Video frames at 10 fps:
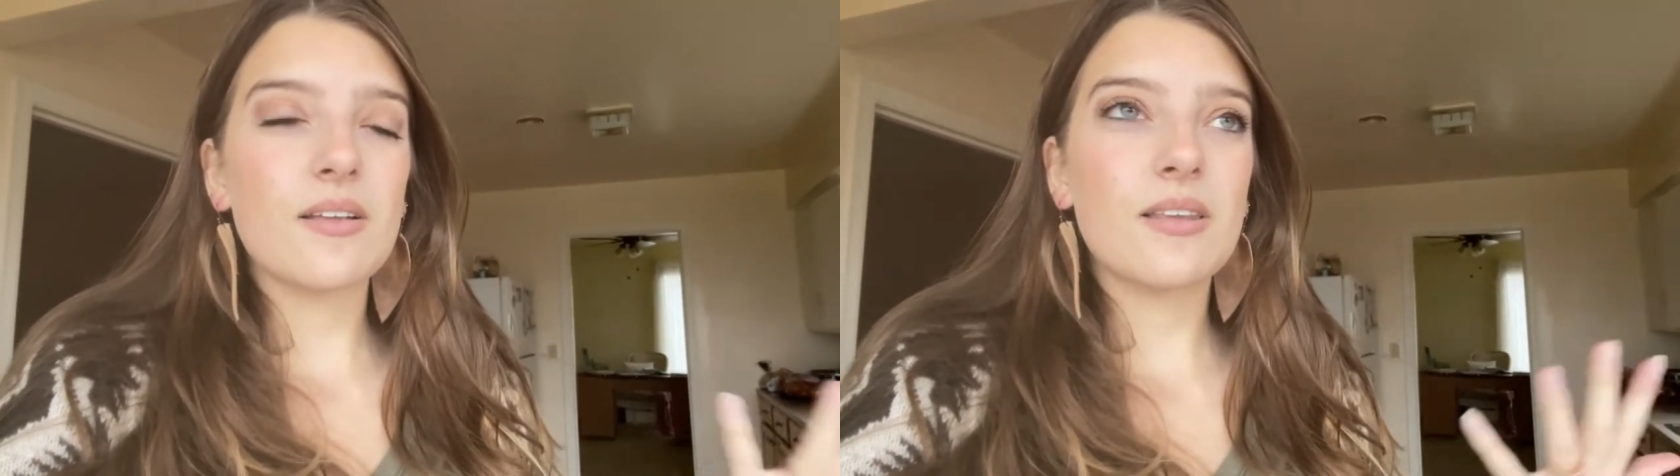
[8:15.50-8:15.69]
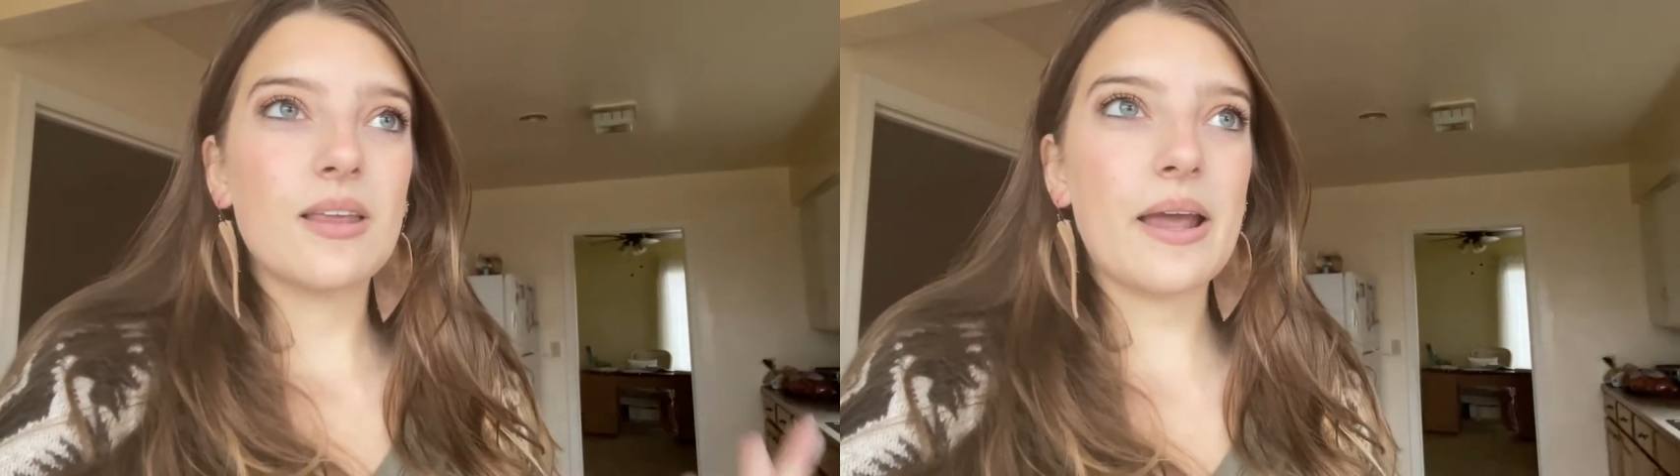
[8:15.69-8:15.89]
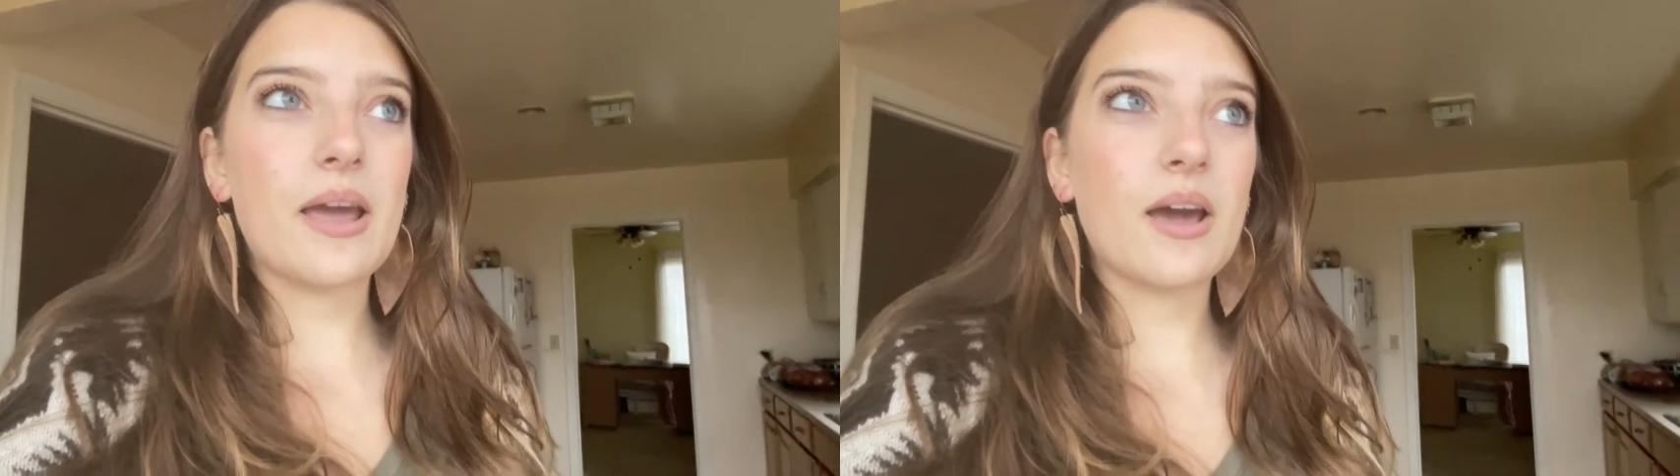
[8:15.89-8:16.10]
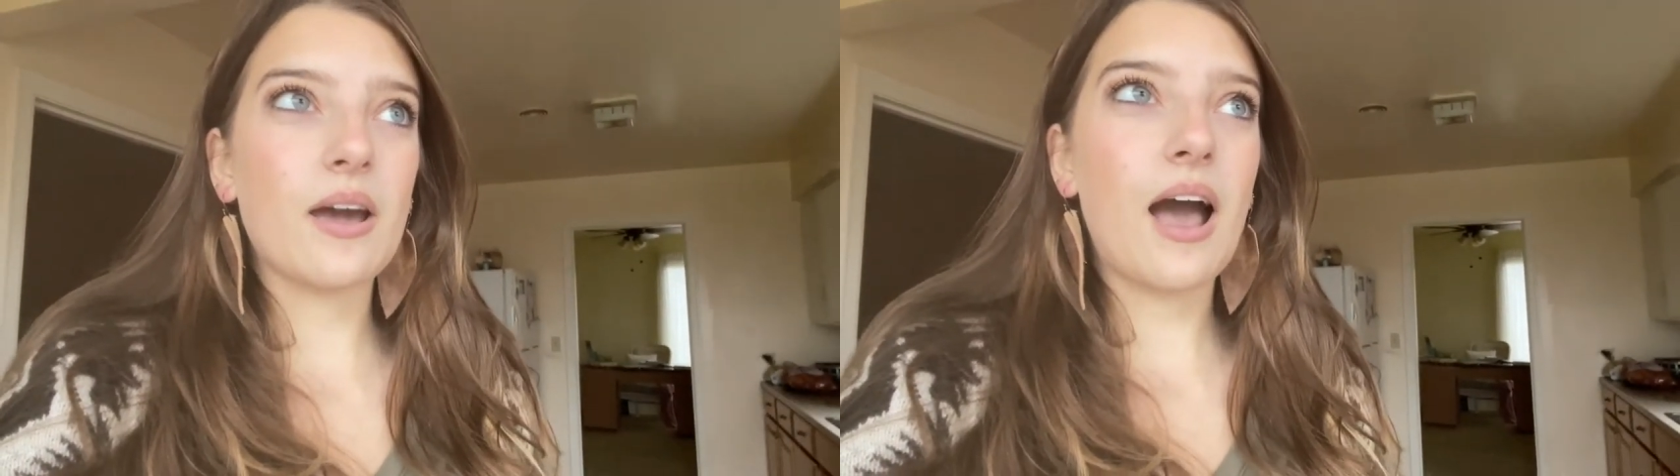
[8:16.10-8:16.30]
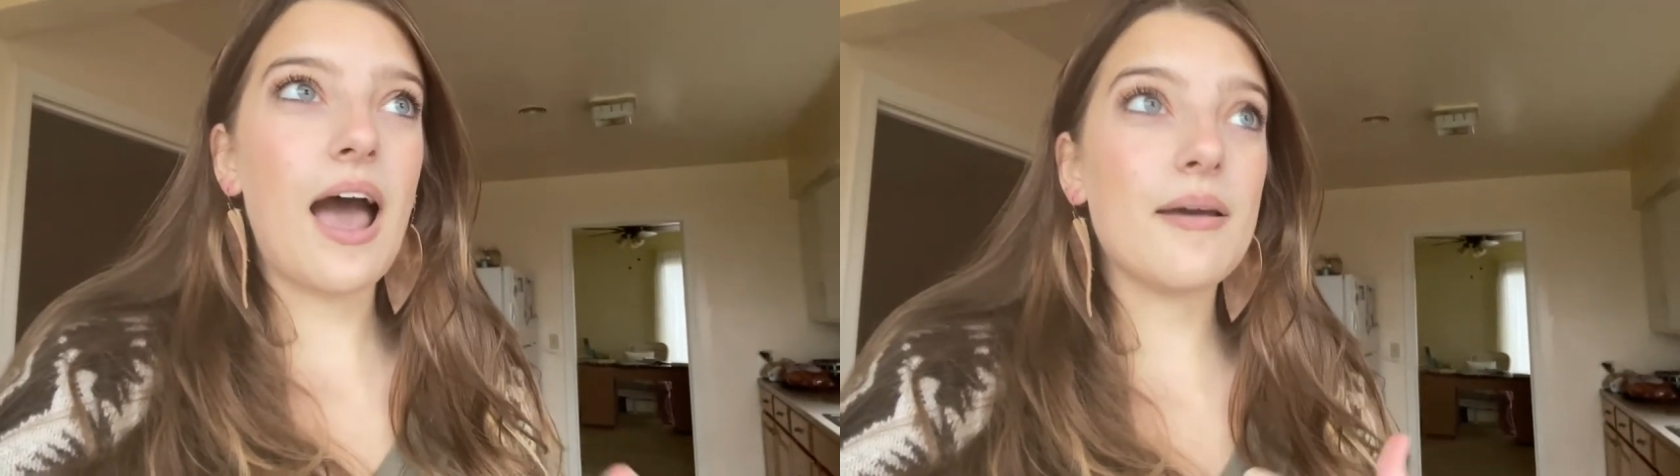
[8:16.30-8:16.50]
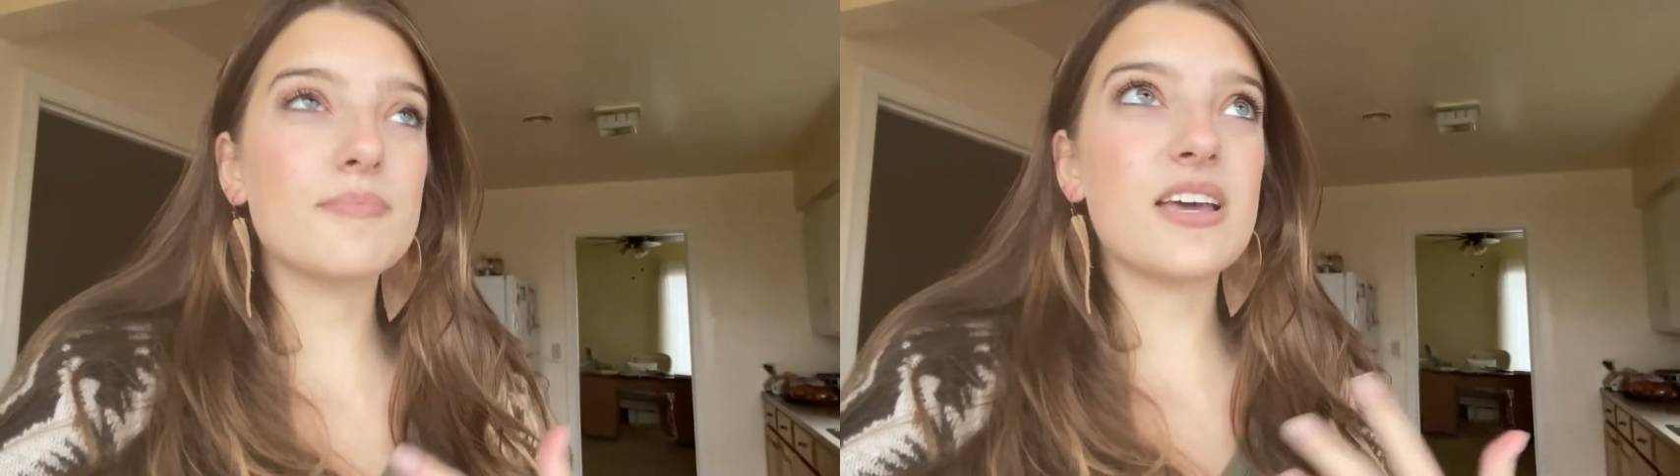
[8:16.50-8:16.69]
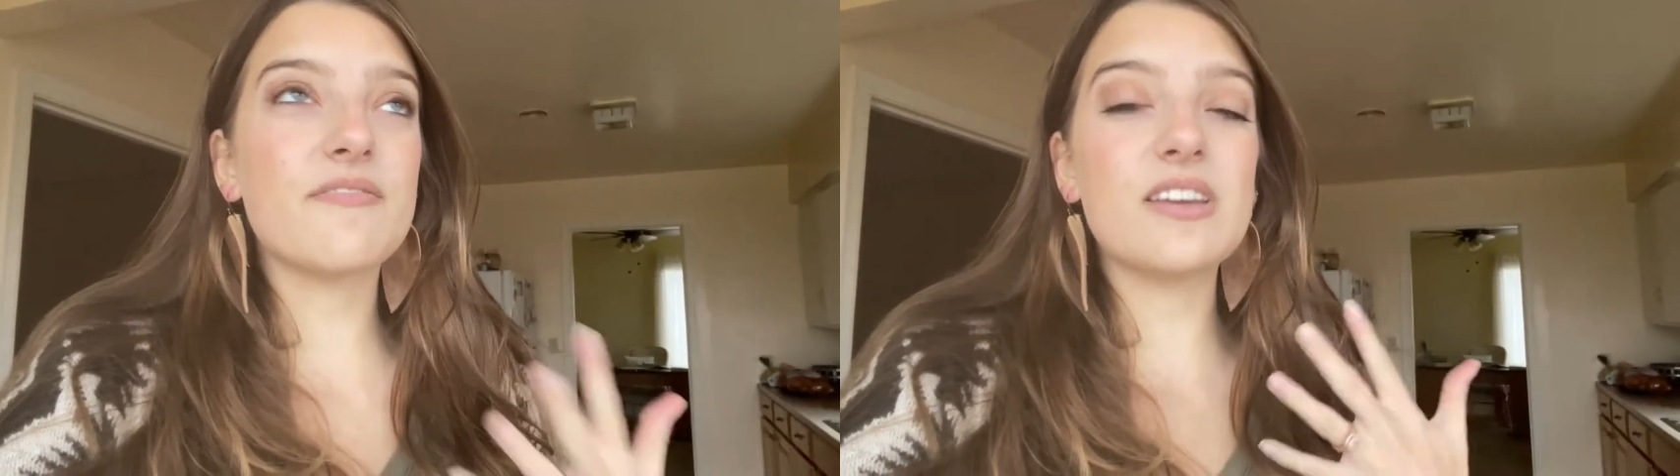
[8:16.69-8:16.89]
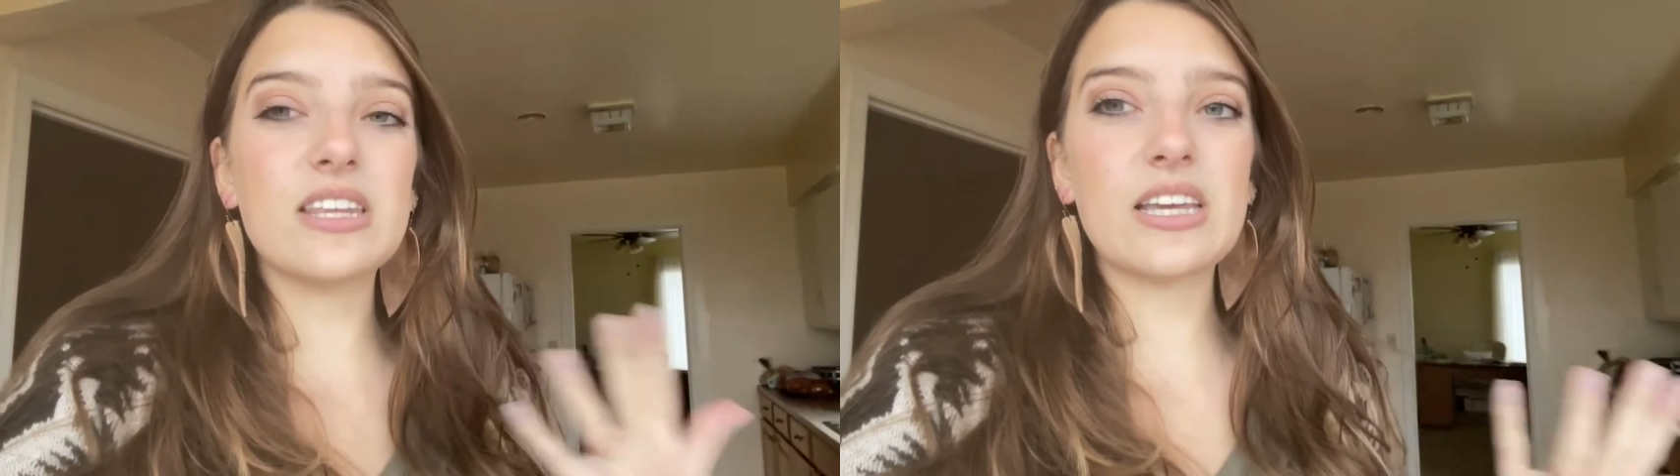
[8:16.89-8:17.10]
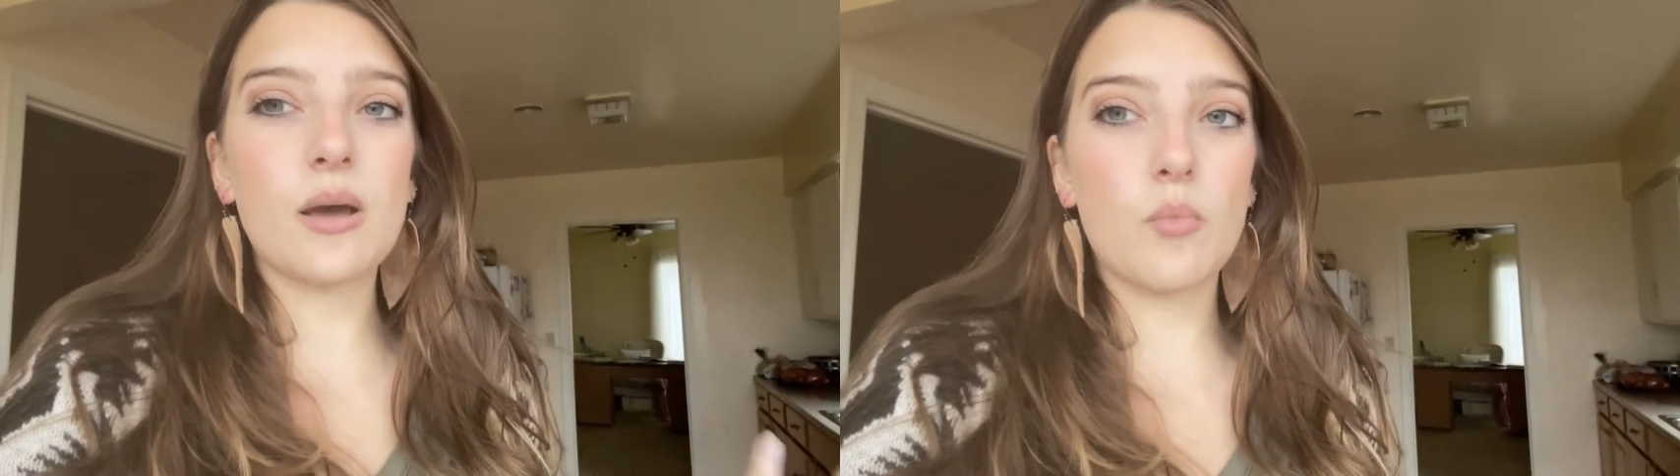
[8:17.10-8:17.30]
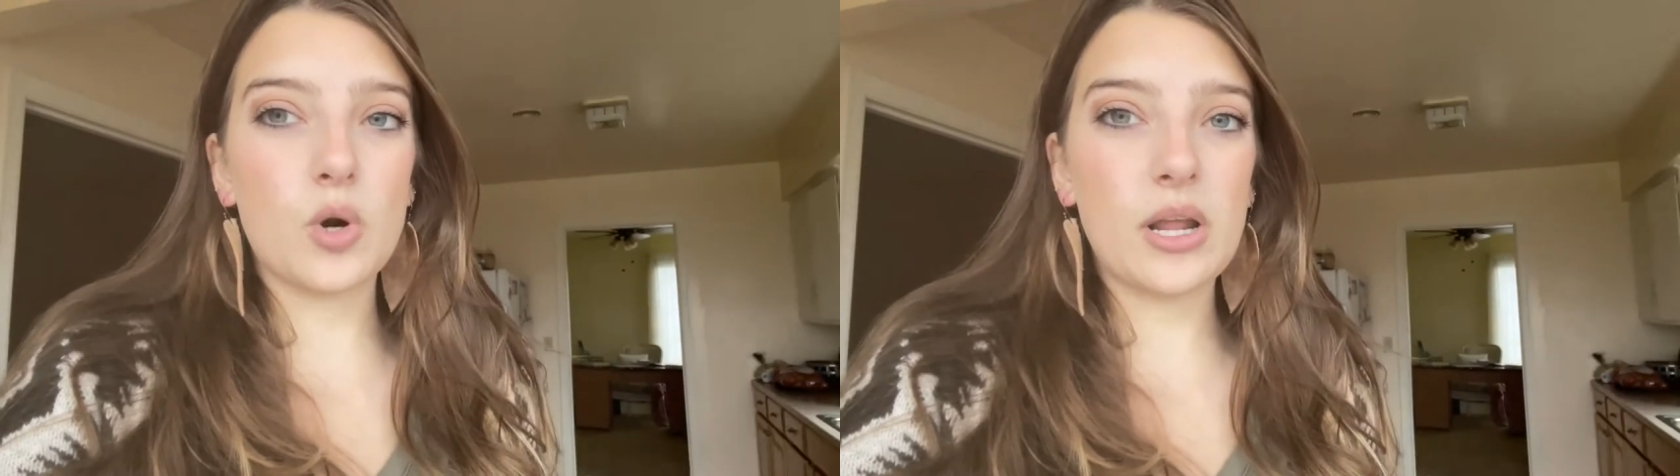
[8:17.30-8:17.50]
Like, I'm definitely
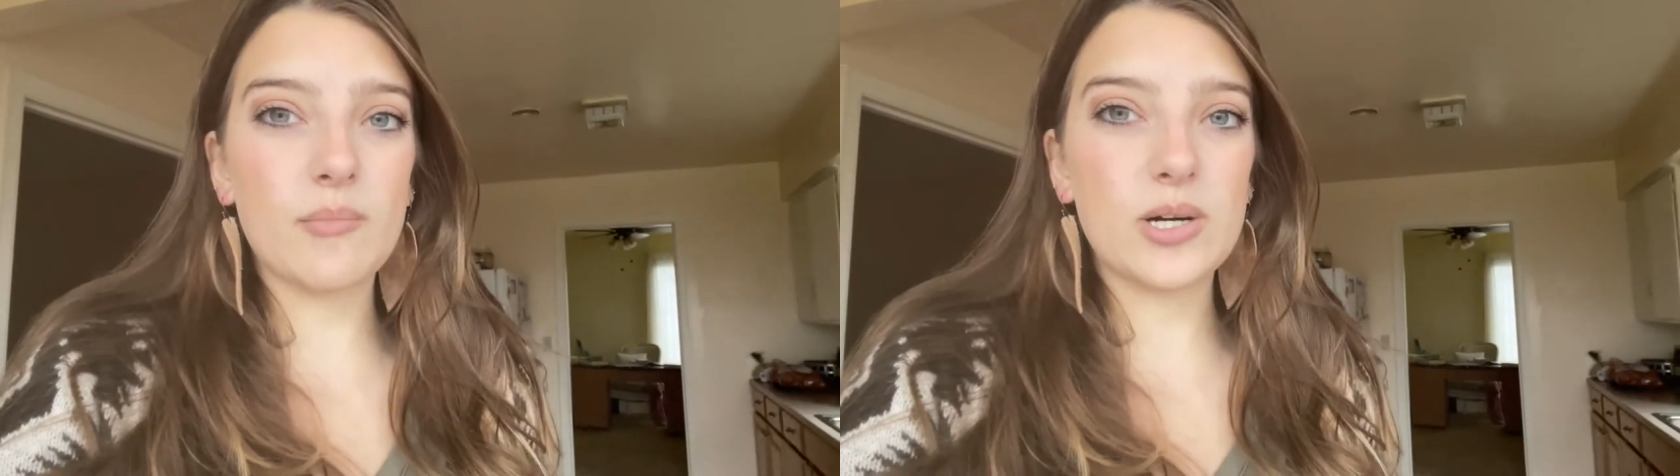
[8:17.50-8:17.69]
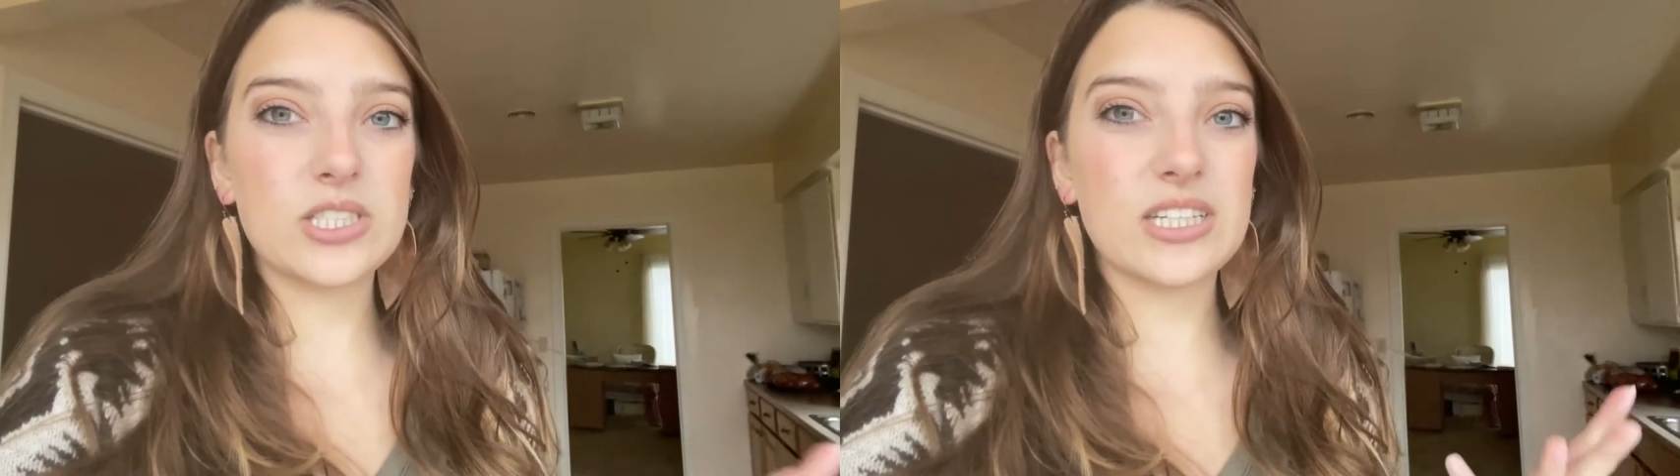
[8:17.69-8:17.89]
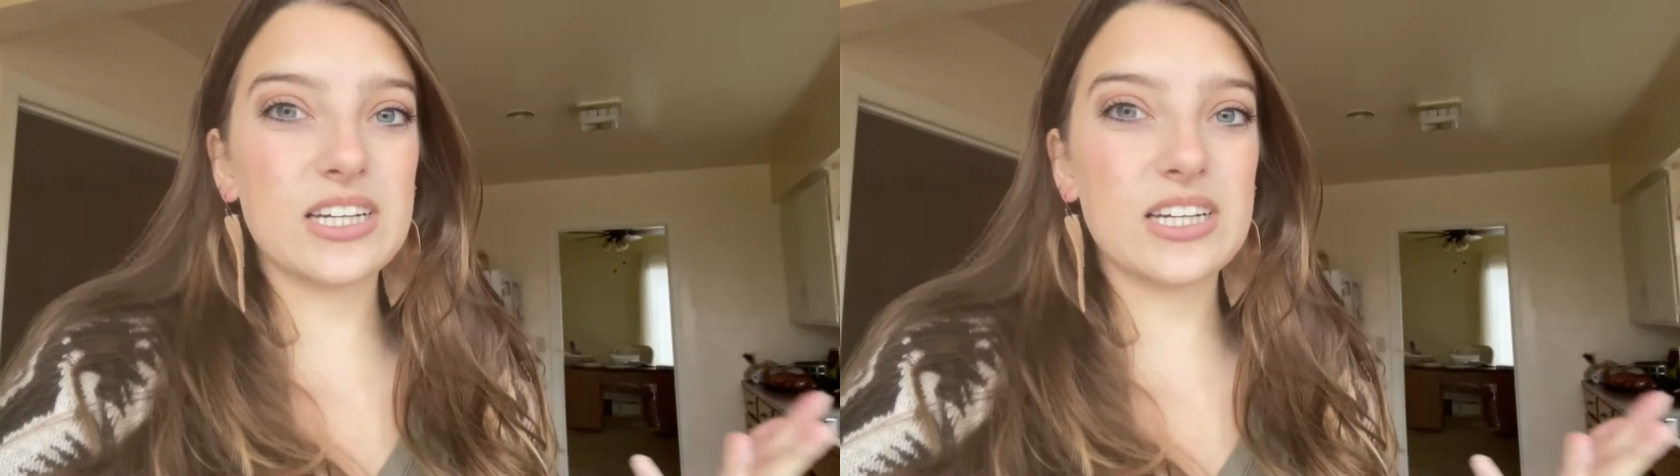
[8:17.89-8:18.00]
a morning person,